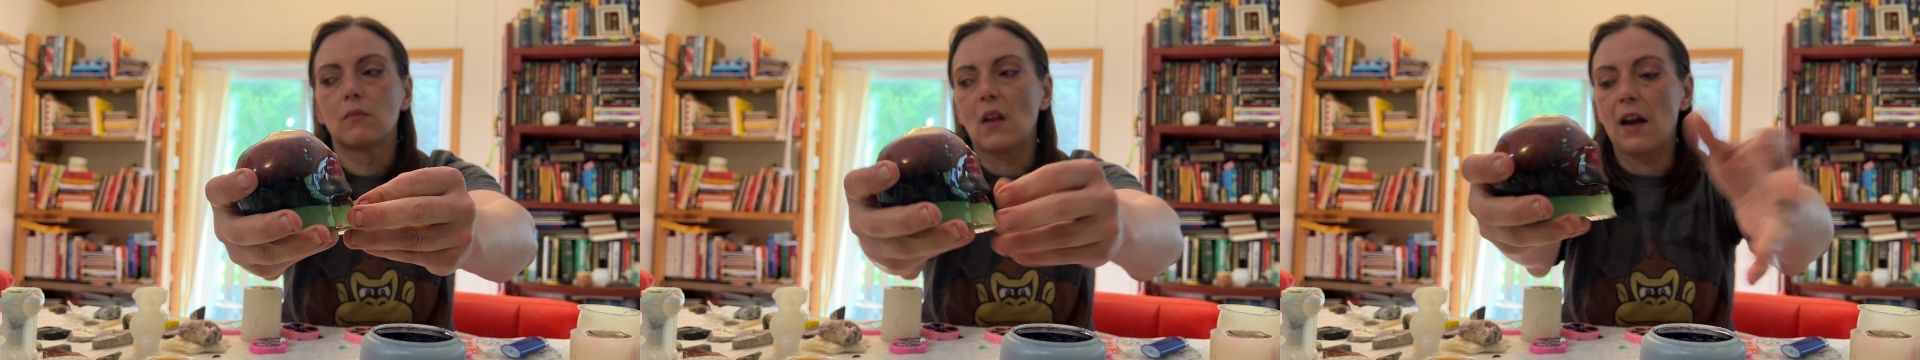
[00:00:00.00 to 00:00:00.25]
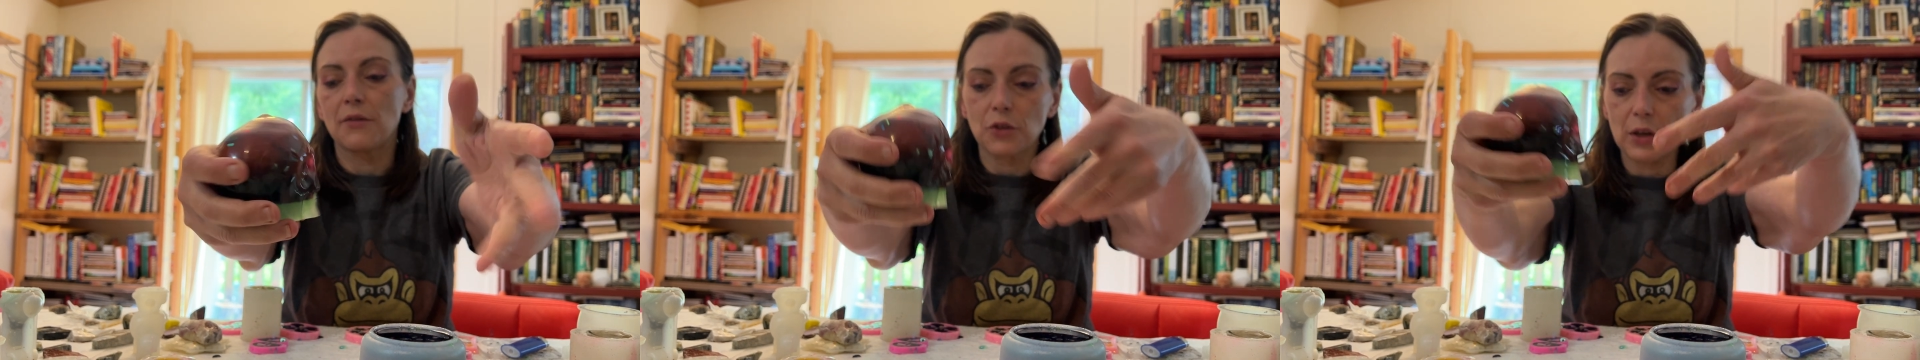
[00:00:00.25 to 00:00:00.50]

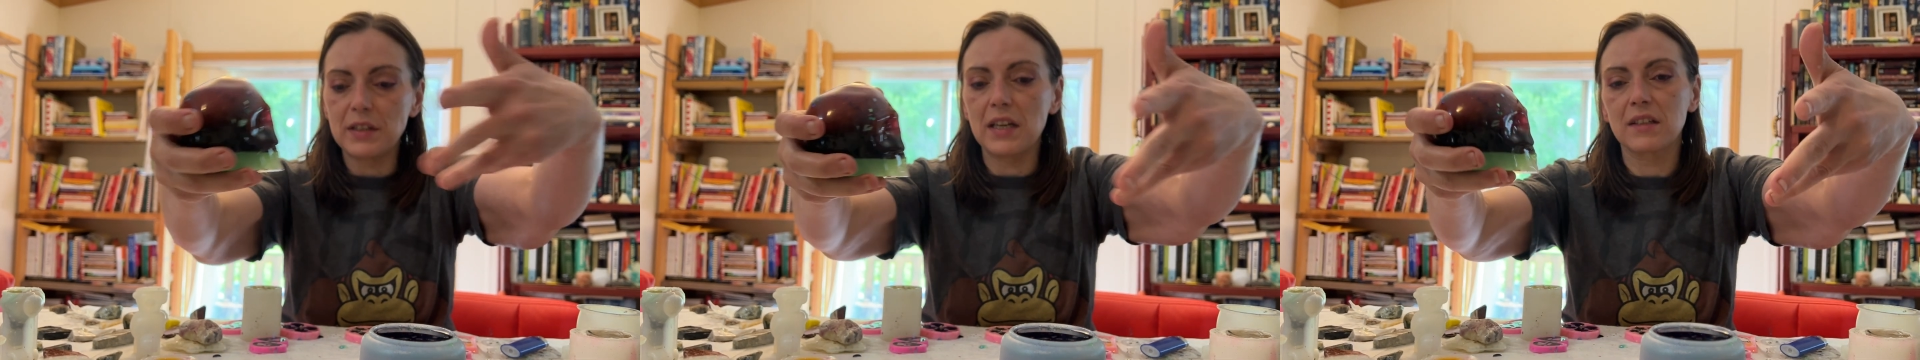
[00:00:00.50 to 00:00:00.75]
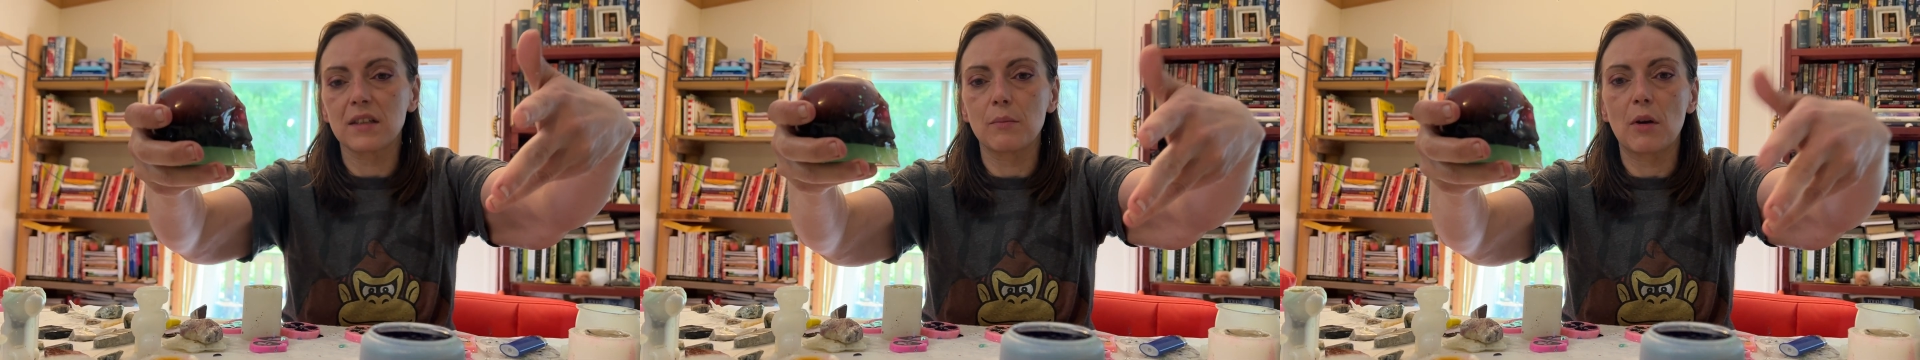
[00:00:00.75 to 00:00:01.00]
after I
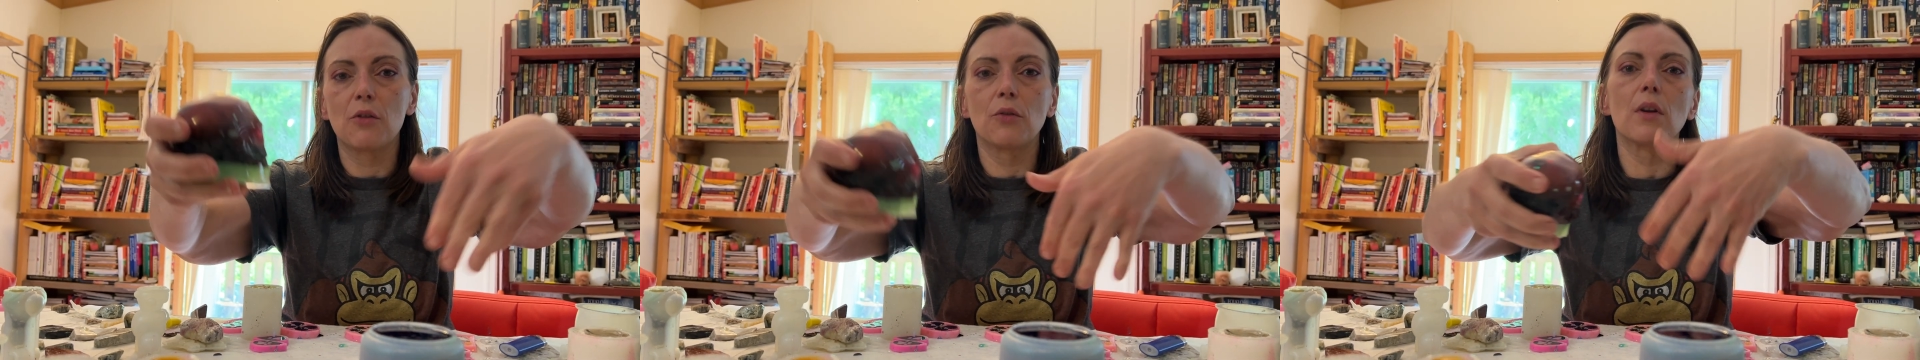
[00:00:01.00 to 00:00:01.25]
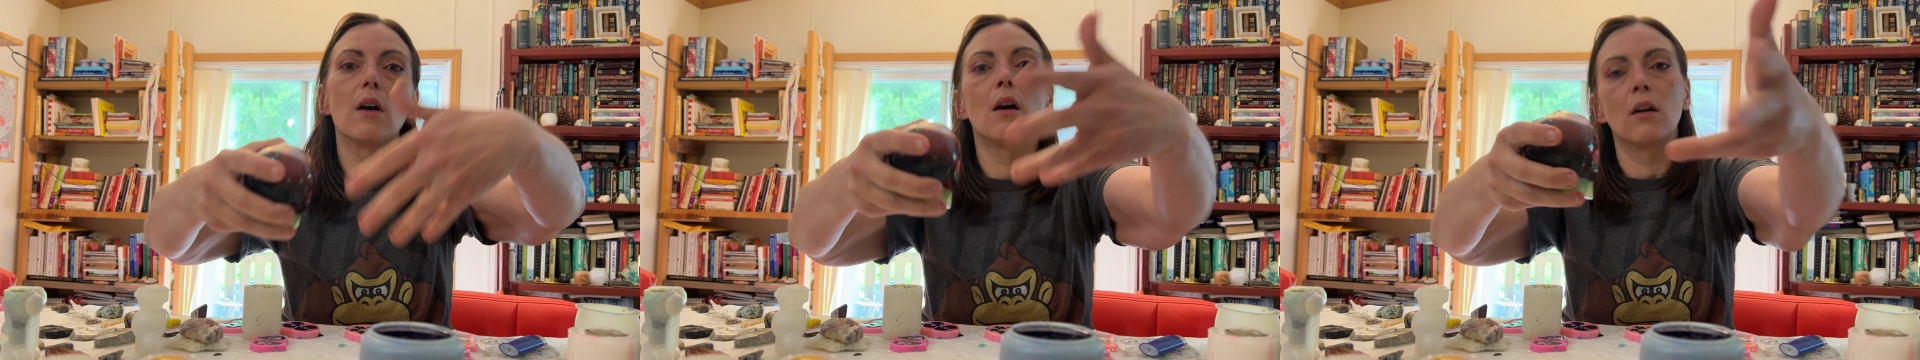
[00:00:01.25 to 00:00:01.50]
take some out,
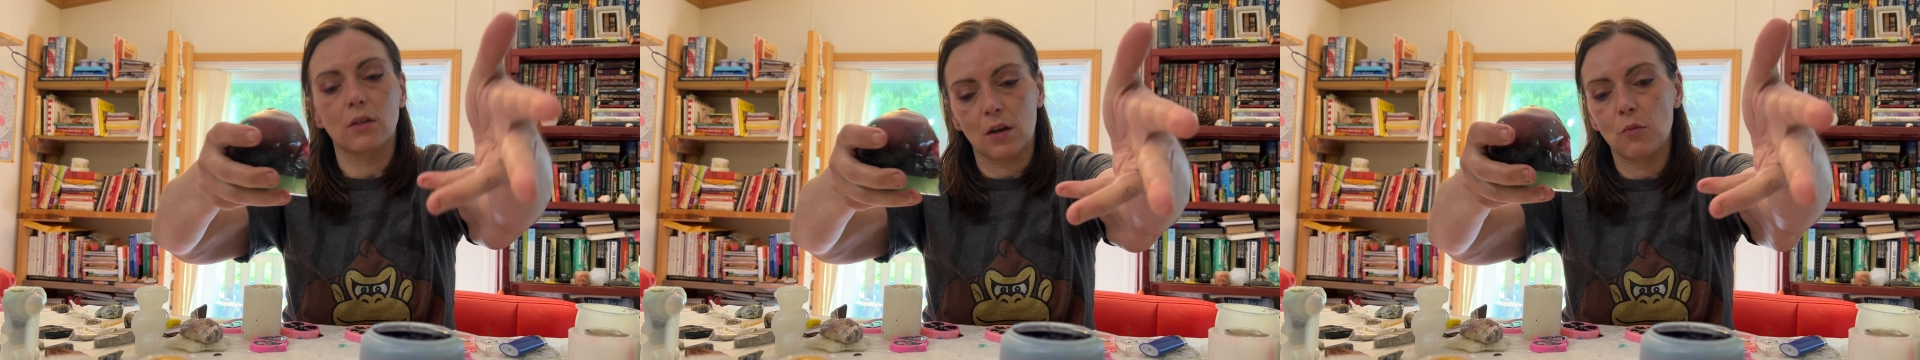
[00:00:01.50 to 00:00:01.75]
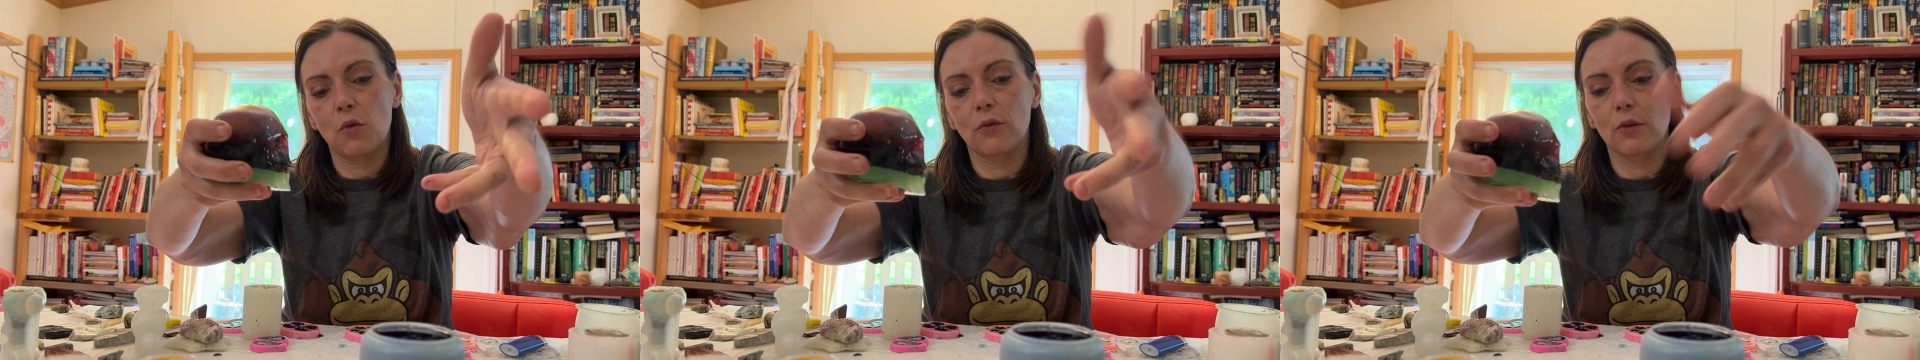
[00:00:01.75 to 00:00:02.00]
I'll
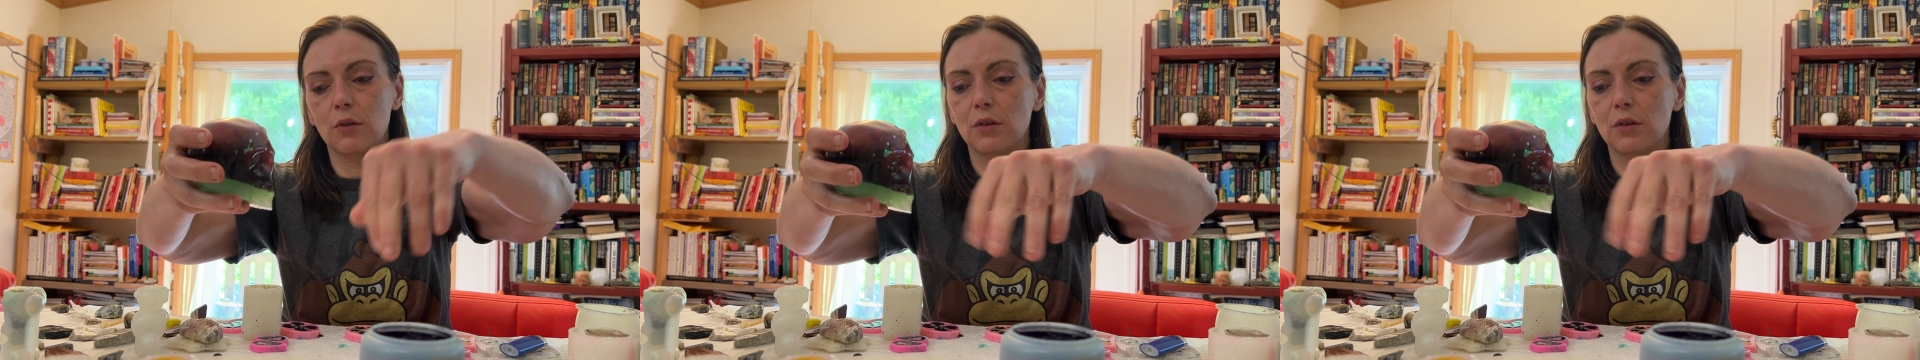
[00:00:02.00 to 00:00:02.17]
come over